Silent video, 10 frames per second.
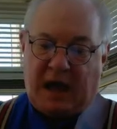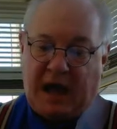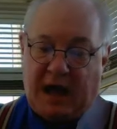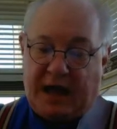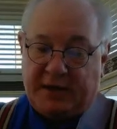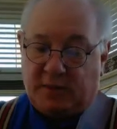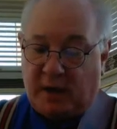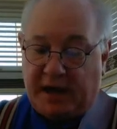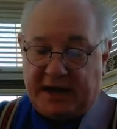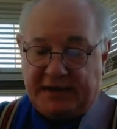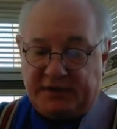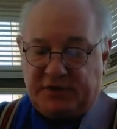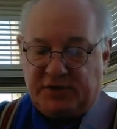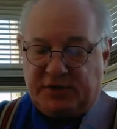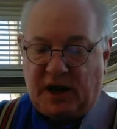And when
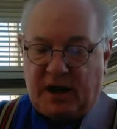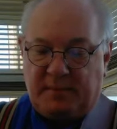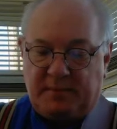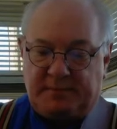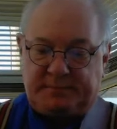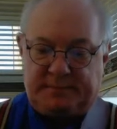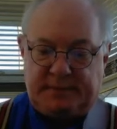you come